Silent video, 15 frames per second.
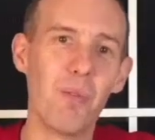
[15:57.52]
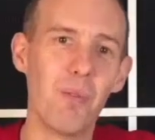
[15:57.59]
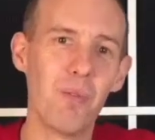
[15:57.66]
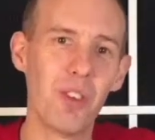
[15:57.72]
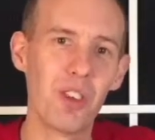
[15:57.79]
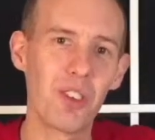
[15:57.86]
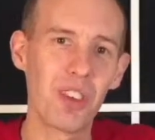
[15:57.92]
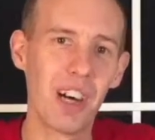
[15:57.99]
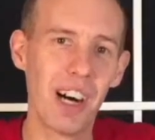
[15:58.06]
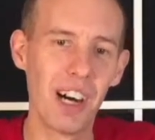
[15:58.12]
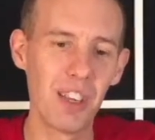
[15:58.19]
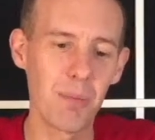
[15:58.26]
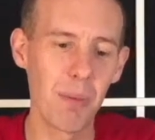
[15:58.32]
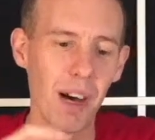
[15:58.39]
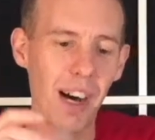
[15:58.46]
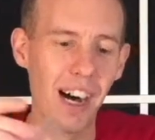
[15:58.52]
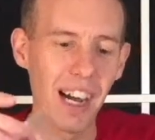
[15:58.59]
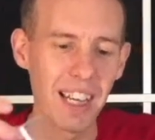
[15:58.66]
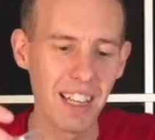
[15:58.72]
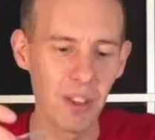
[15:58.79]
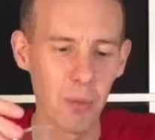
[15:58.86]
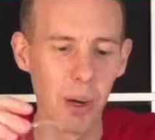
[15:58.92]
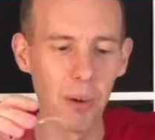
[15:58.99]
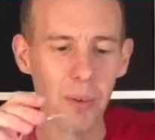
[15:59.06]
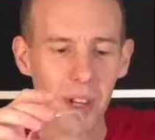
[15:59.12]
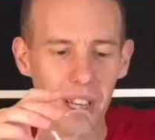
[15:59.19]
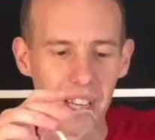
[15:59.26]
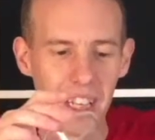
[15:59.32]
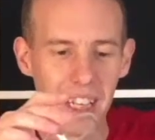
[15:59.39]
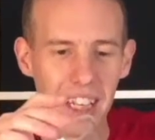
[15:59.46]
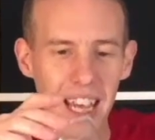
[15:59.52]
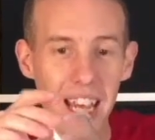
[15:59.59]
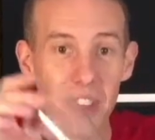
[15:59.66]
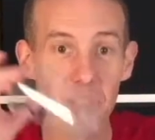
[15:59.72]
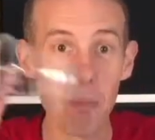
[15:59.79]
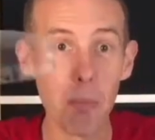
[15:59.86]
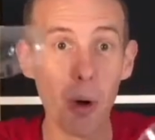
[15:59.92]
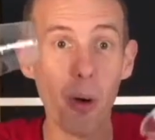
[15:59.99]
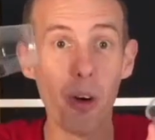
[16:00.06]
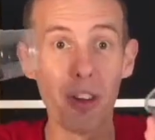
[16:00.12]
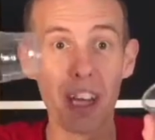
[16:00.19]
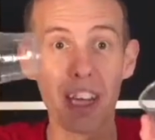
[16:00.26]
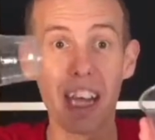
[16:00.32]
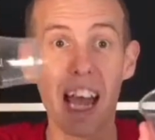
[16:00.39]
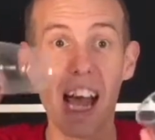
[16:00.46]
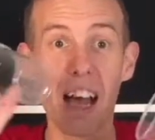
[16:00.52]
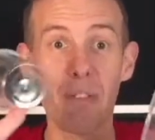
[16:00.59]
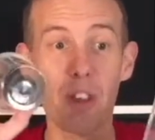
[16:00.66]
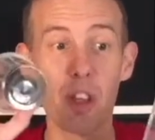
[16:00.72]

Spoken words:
The science behind this, well, it's important that you have the